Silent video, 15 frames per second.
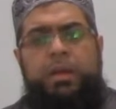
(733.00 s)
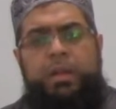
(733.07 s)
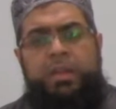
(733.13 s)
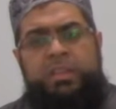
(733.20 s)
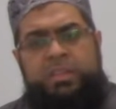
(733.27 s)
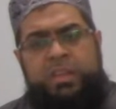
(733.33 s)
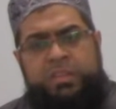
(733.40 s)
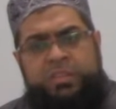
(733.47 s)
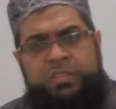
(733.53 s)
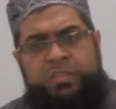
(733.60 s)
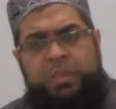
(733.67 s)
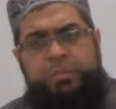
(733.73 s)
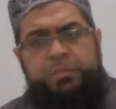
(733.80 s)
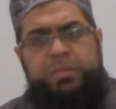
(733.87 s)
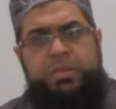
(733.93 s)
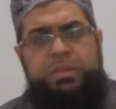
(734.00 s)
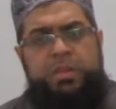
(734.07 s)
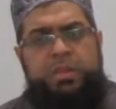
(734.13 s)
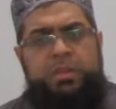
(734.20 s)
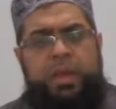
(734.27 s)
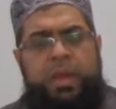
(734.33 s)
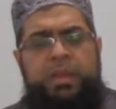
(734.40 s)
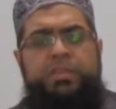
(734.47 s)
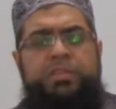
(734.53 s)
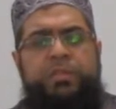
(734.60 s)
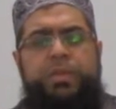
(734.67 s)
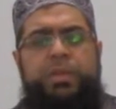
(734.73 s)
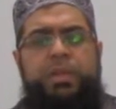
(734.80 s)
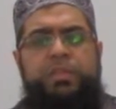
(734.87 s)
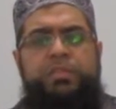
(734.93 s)
is accepted in the eyes
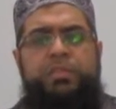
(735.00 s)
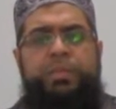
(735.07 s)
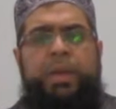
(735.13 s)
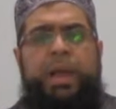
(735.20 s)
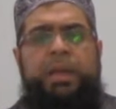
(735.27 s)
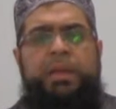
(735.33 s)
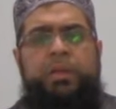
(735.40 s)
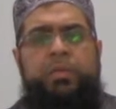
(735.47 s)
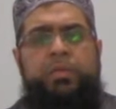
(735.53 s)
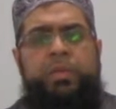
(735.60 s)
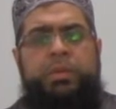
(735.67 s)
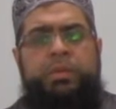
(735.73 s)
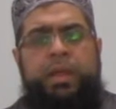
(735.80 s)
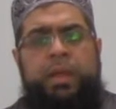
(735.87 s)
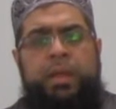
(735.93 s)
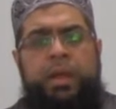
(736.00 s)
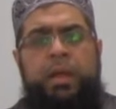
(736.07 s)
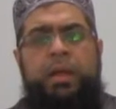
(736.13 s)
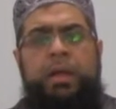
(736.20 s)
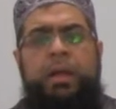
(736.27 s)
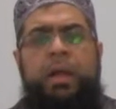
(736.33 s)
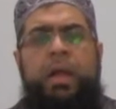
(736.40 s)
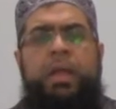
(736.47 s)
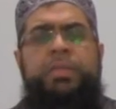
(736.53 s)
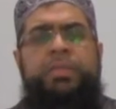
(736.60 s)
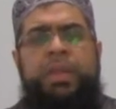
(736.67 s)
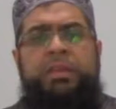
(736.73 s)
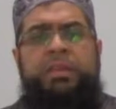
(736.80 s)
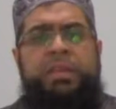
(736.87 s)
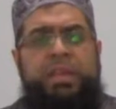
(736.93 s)
of Allah subhanahu wa ta'ala, and
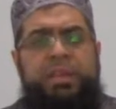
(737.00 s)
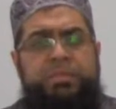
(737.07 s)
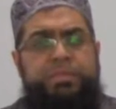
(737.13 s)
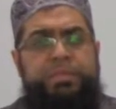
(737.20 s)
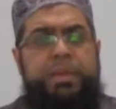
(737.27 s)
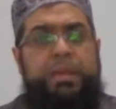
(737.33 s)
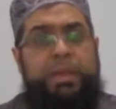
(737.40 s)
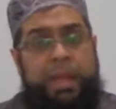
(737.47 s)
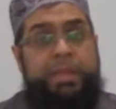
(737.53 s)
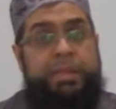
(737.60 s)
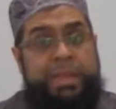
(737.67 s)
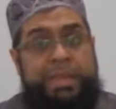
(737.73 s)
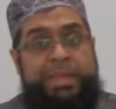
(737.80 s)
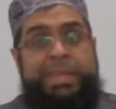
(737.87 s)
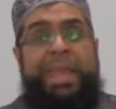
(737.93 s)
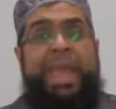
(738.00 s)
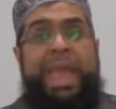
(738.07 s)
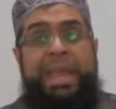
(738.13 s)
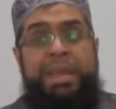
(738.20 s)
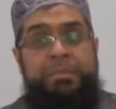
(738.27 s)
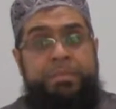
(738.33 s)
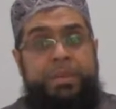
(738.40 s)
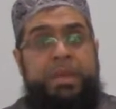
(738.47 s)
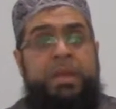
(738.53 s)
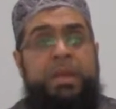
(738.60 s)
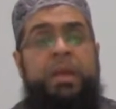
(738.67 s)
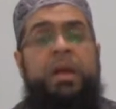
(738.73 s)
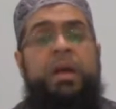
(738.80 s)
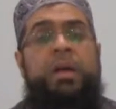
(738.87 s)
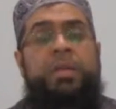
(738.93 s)
that can
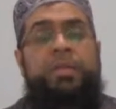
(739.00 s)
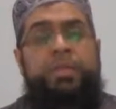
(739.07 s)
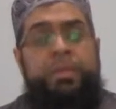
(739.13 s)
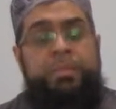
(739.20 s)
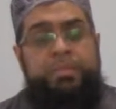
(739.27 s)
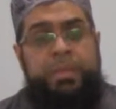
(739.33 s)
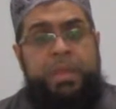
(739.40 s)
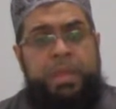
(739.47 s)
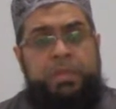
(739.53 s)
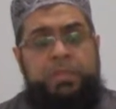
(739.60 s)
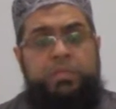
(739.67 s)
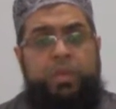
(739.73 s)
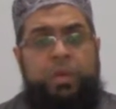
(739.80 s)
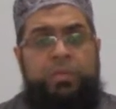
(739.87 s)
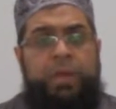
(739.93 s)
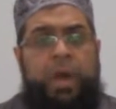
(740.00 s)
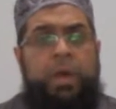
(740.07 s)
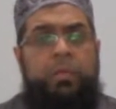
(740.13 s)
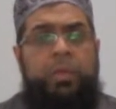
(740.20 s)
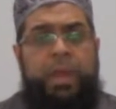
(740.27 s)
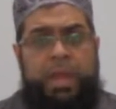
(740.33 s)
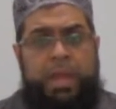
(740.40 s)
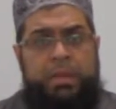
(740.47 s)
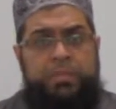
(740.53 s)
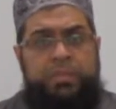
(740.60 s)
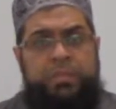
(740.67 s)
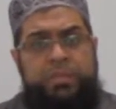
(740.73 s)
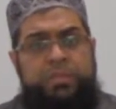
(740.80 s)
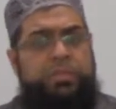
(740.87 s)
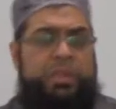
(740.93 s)
be the means of our
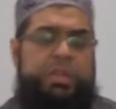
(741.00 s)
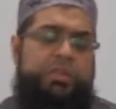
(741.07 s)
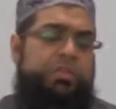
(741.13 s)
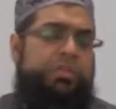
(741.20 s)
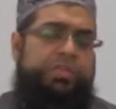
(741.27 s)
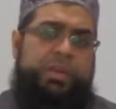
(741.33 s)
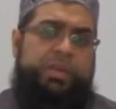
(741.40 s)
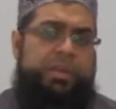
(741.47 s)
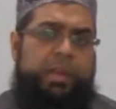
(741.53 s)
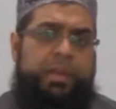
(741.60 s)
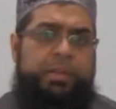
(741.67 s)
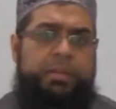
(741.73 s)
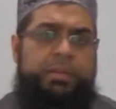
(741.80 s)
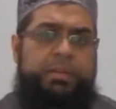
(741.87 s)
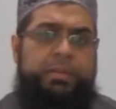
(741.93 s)
entrance into Jannah.